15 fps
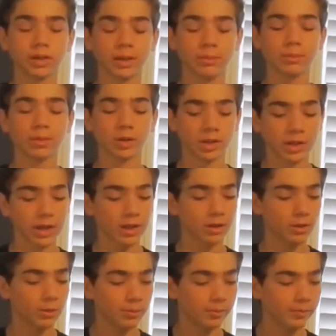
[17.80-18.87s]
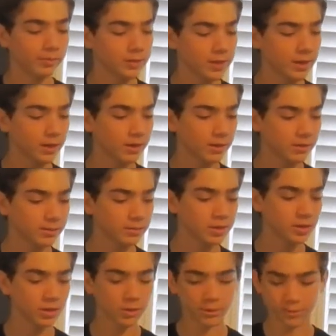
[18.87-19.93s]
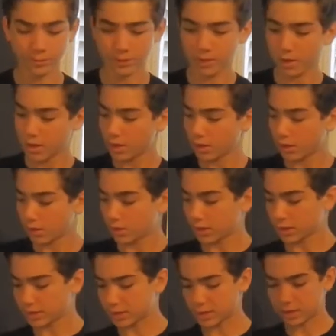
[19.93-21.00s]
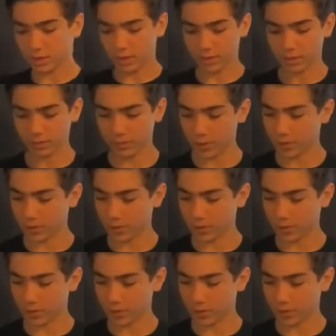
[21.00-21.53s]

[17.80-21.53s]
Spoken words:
Leopard Gecko tank. So, let's get started.